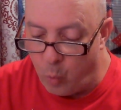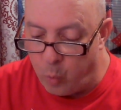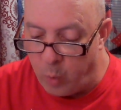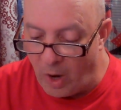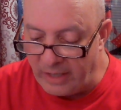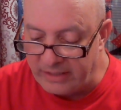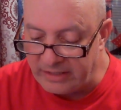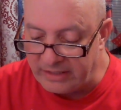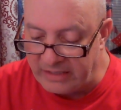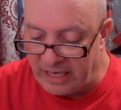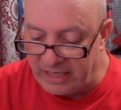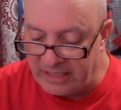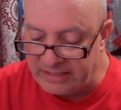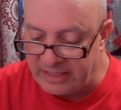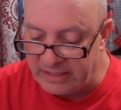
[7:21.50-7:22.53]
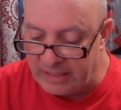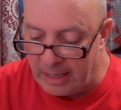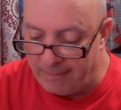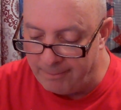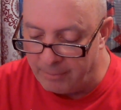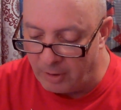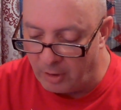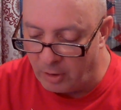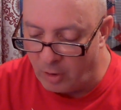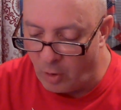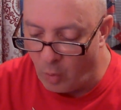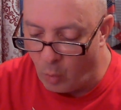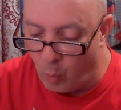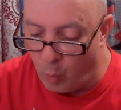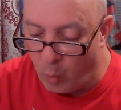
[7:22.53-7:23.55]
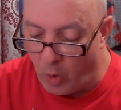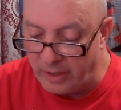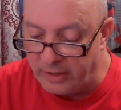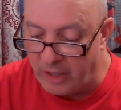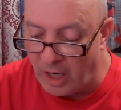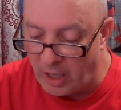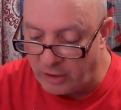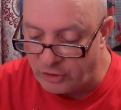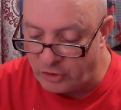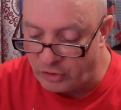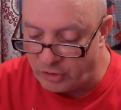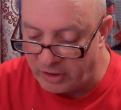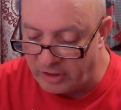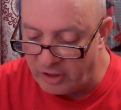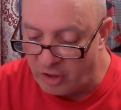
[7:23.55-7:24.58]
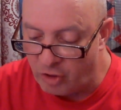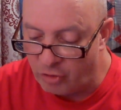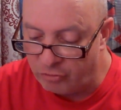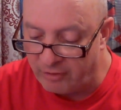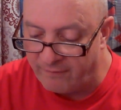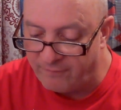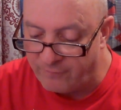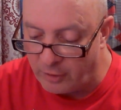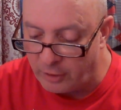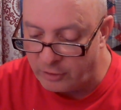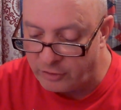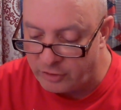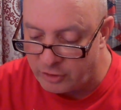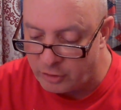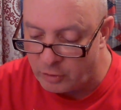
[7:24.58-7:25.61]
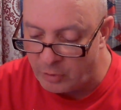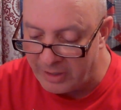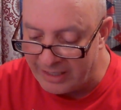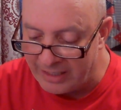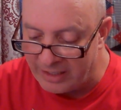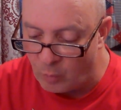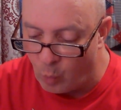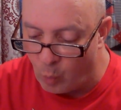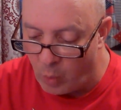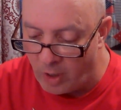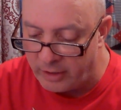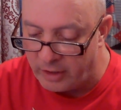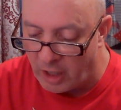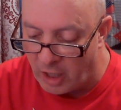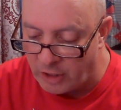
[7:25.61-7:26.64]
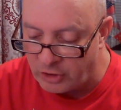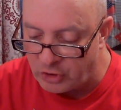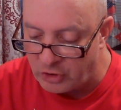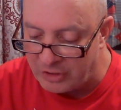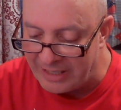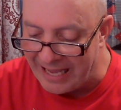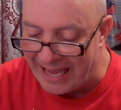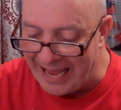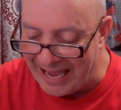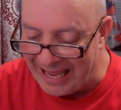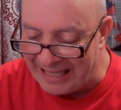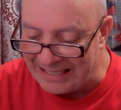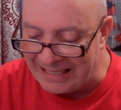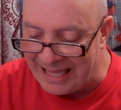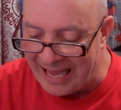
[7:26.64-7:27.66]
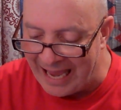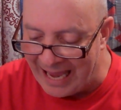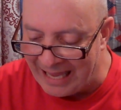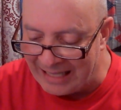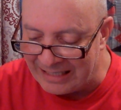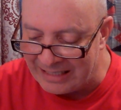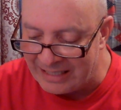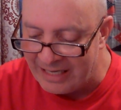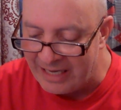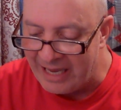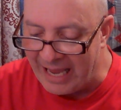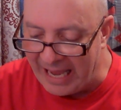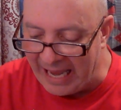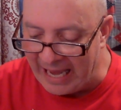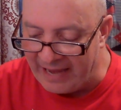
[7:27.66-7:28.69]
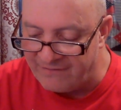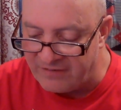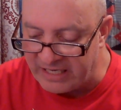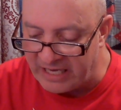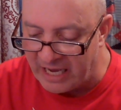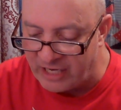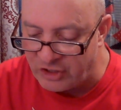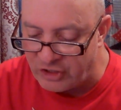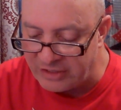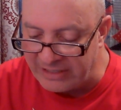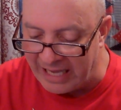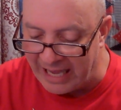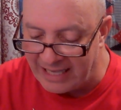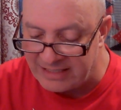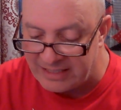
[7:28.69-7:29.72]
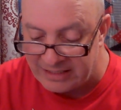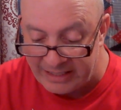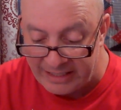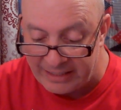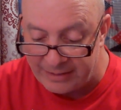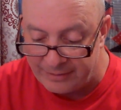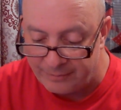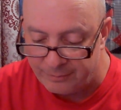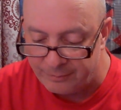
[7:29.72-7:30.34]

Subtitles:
What does the number 100 refer to in 100 LL aviation gasoline?